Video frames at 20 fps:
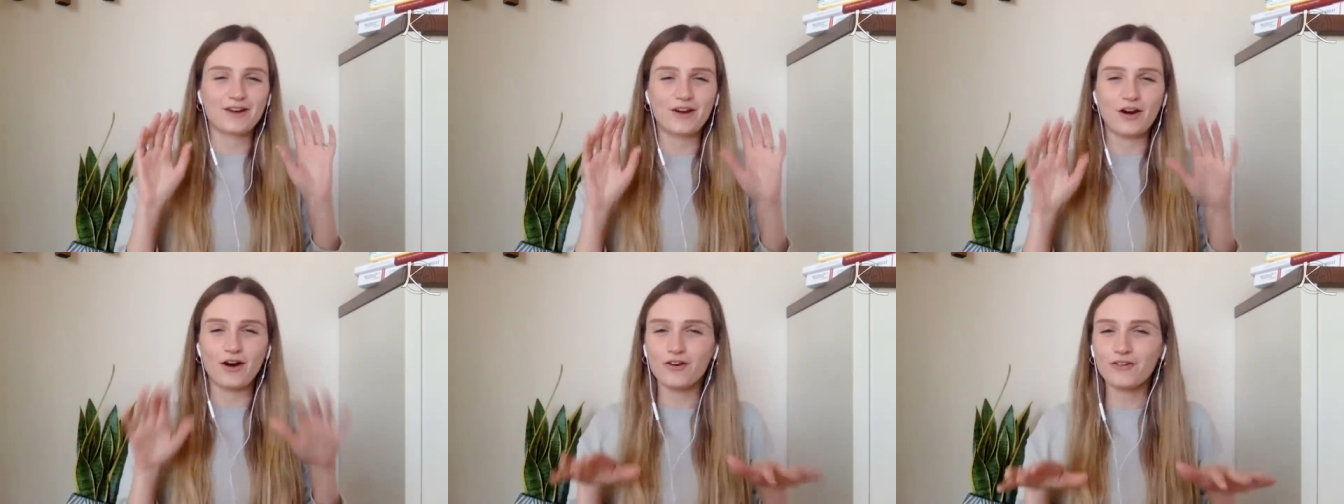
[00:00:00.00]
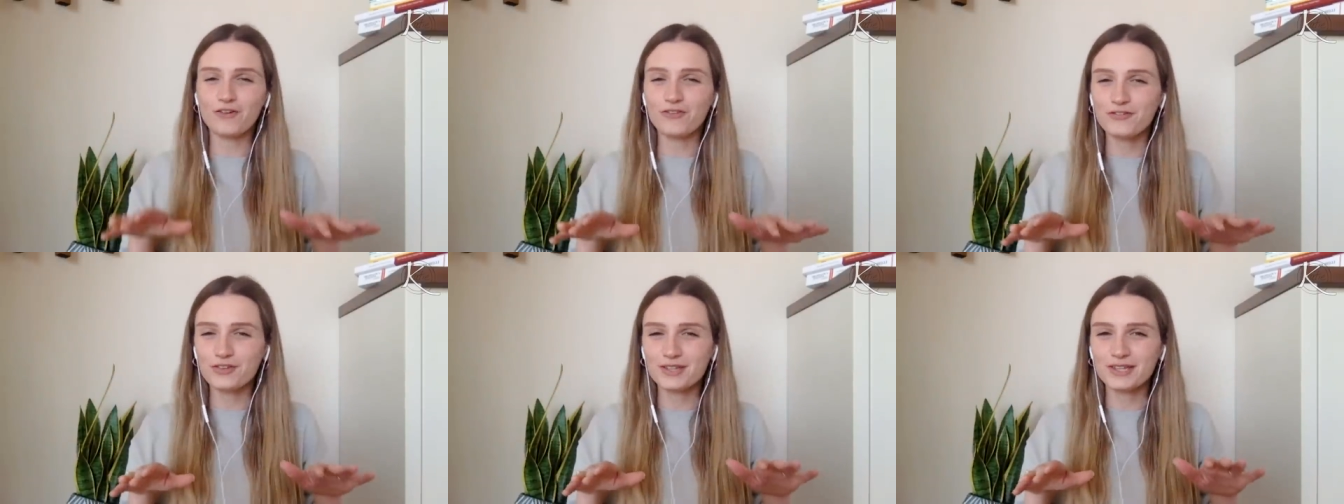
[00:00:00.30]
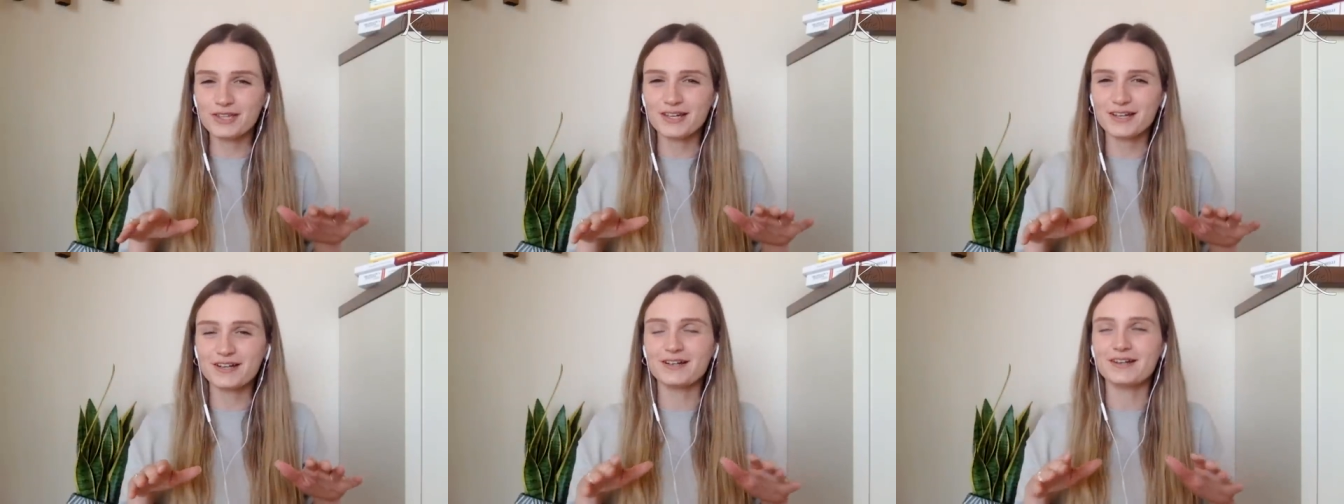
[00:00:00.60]
coffee
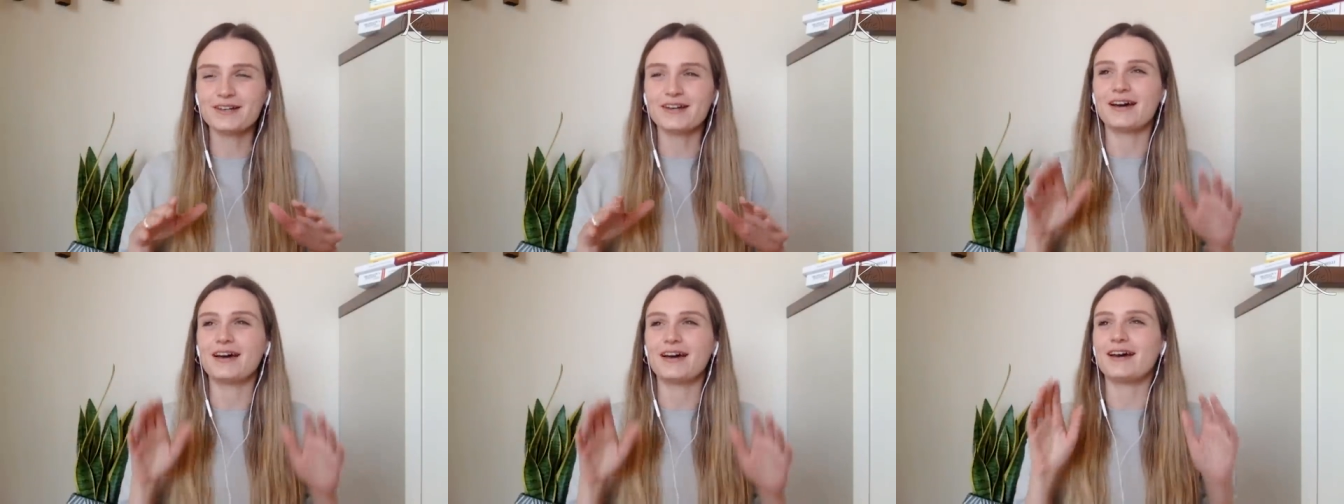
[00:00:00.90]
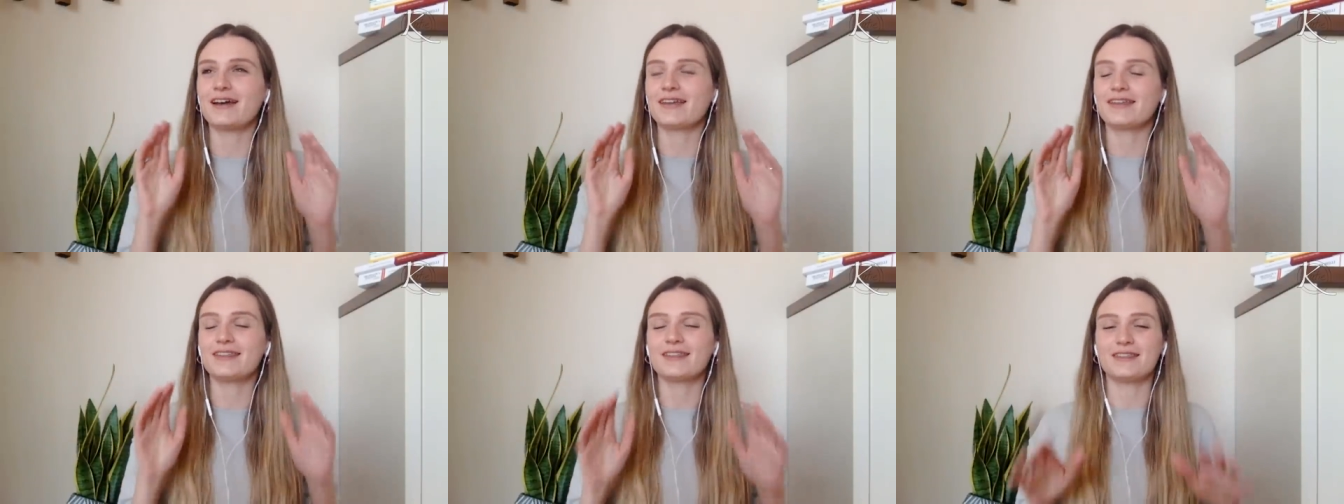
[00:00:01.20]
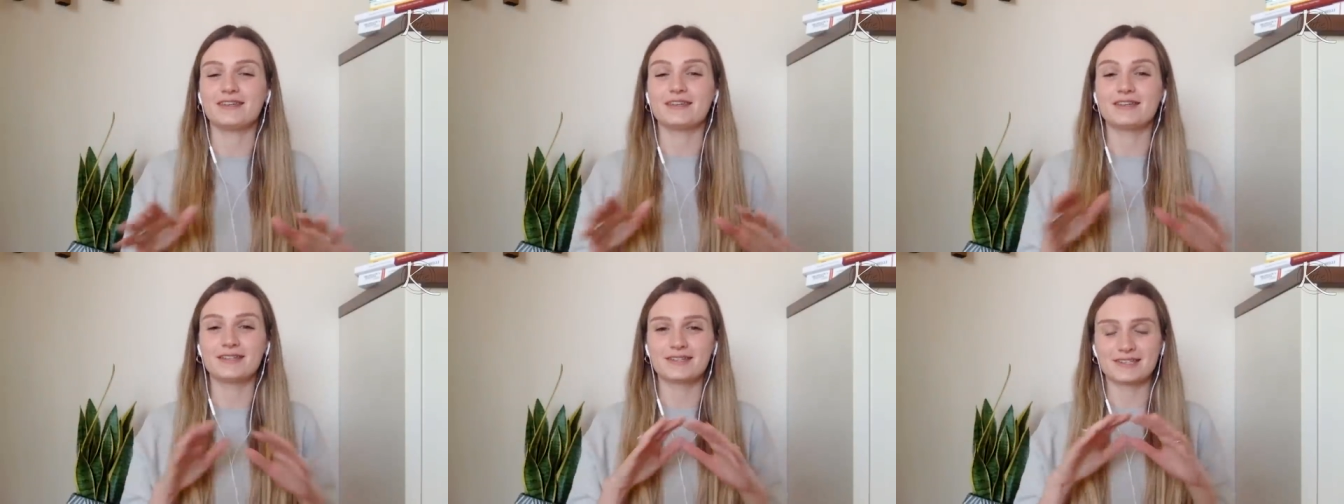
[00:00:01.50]
there, I
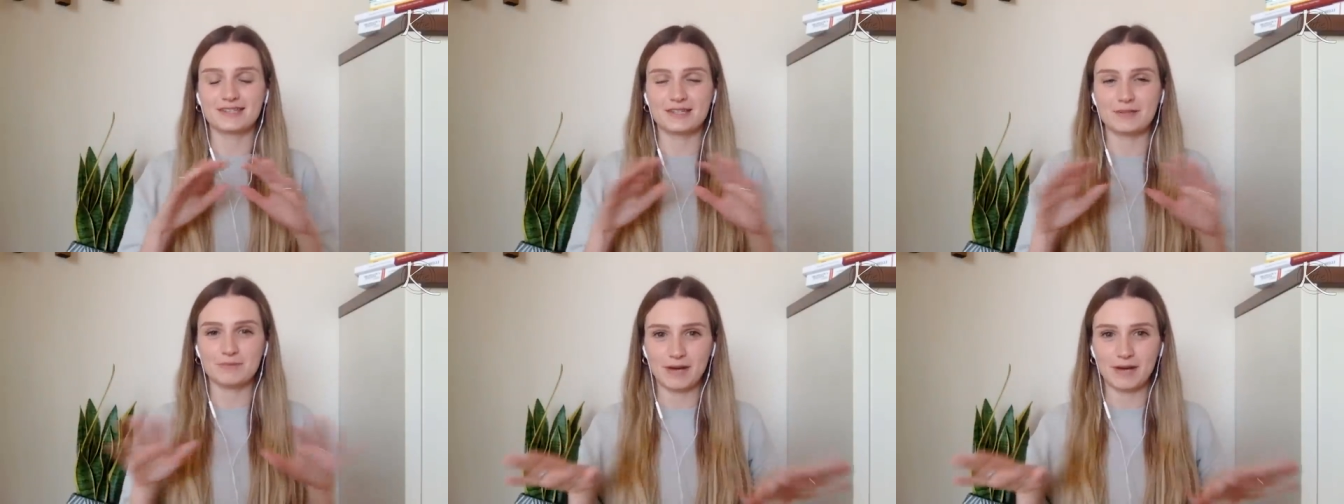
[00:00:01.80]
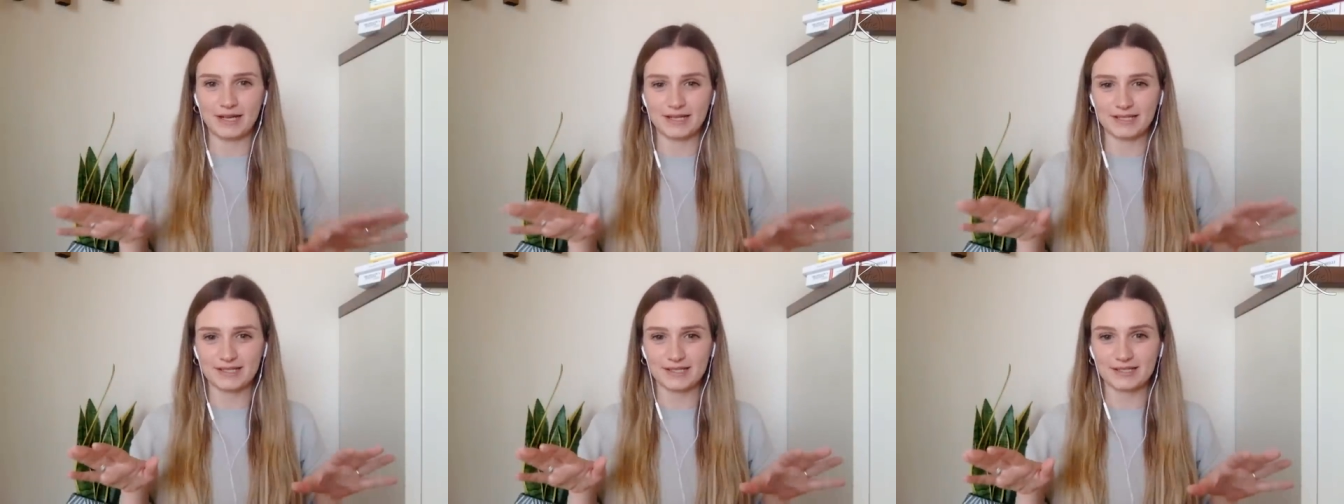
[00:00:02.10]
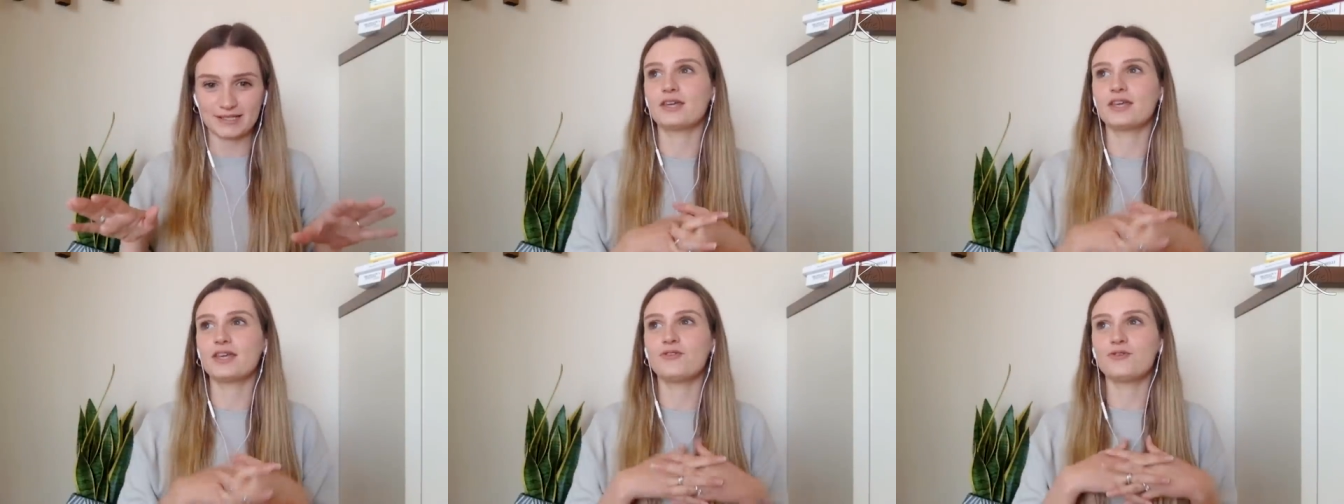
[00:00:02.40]
think it's the best.
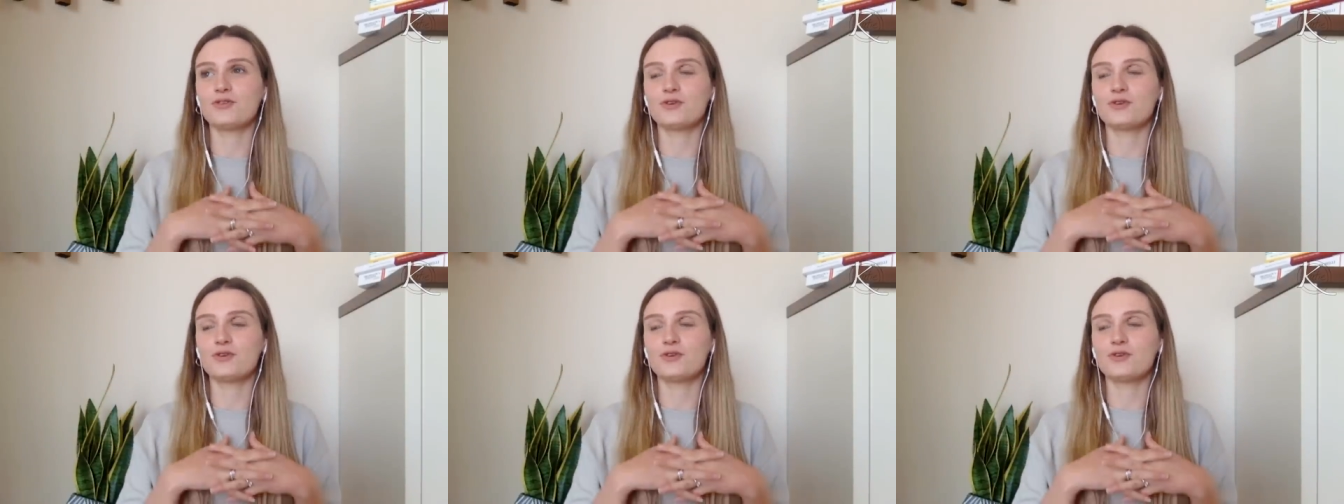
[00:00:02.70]
If